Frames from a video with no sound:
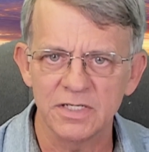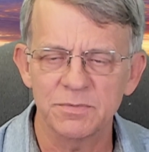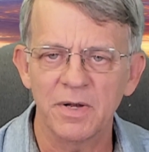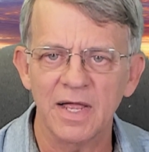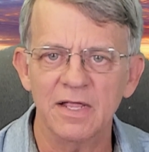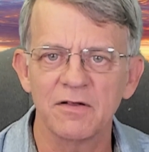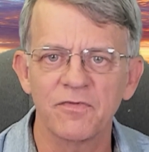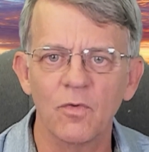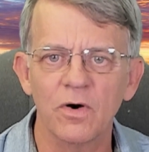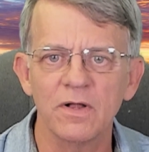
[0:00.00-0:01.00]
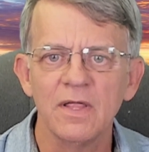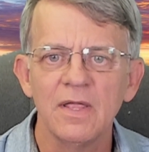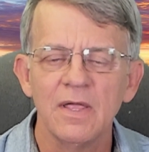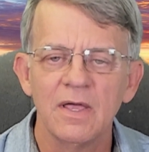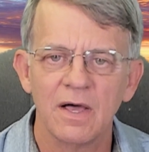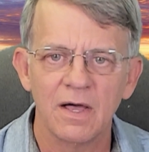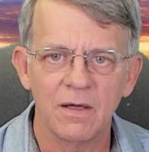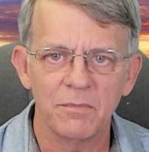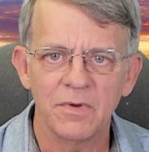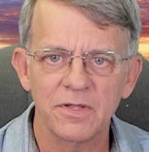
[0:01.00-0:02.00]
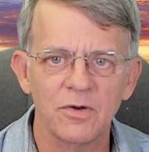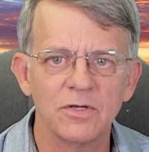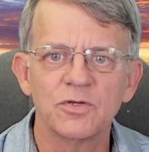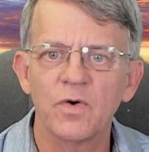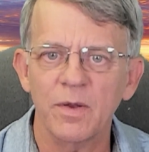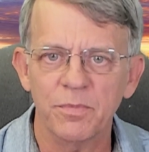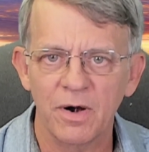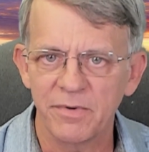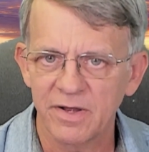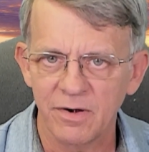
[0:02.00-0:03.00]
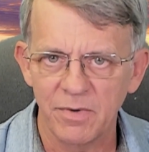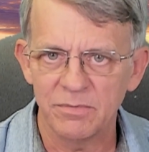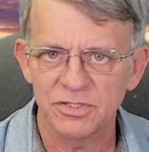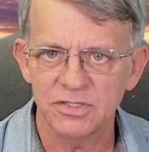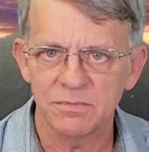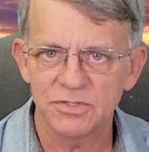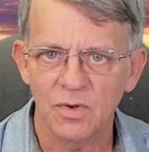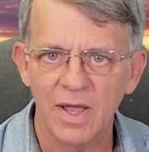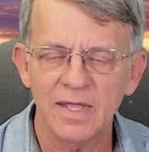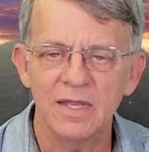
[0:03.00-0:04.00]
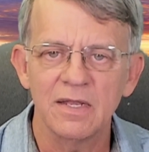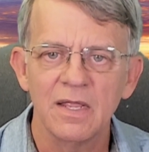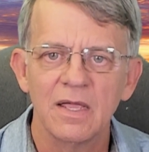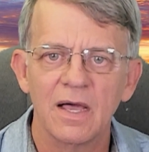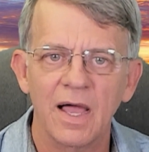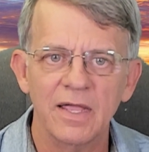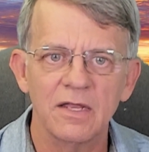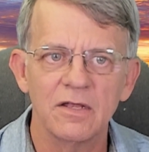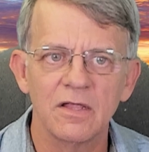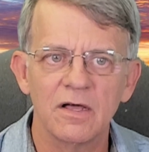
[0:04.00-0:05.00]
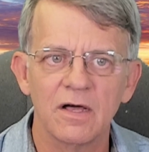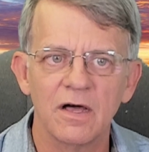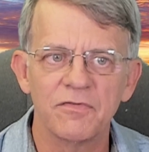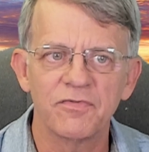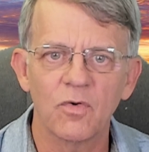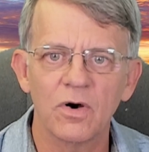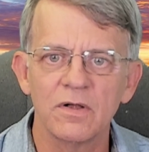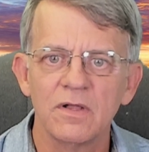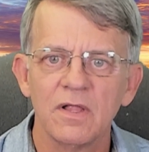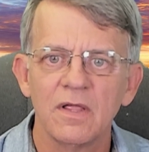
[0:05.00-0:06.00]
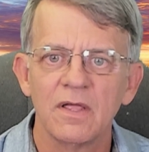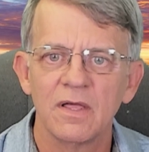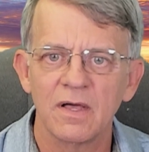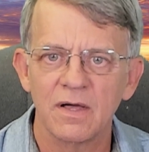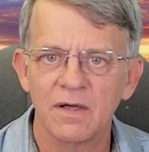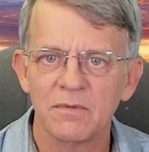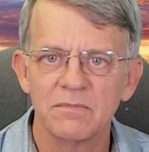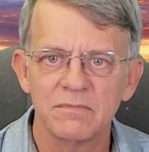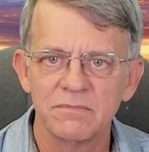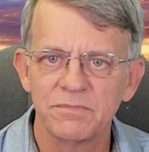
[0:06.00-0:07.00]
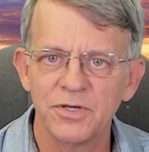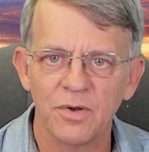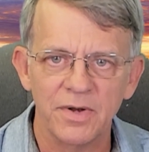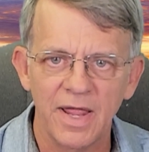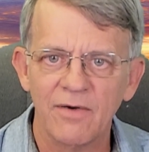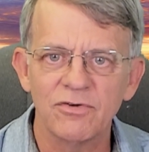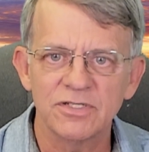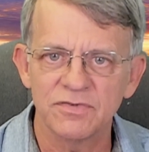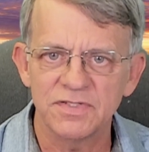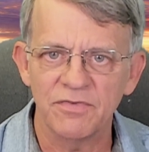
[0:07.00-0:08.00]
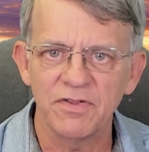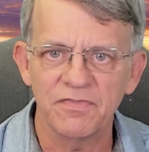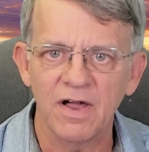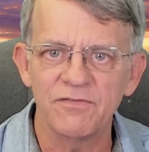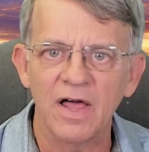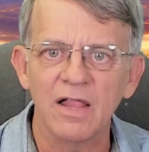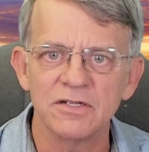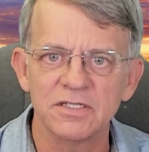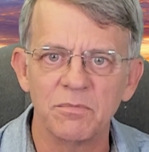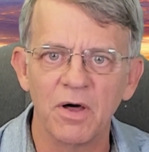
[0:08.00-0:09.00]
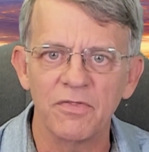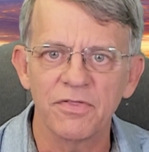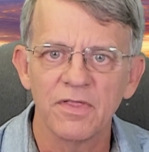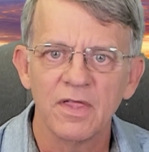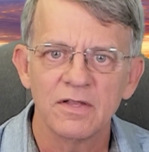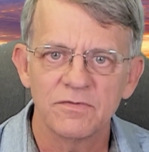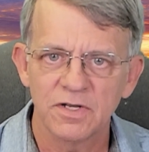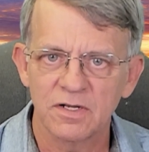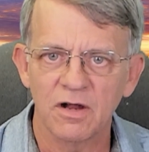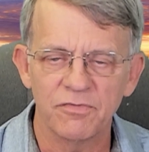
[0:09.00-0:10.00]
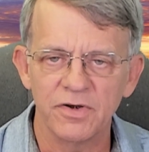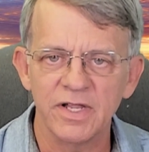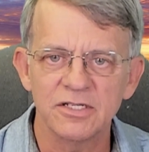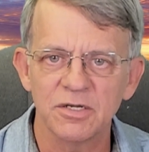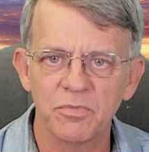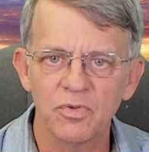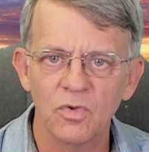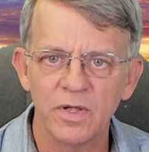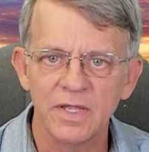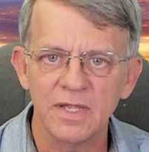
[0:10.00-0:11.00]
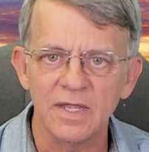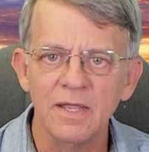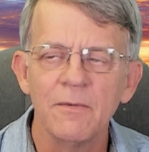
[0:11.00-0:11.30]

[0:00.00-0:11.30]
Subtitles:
but I can afford a direct primary care membership. So I can afford an average of $75 a month to cover each employee.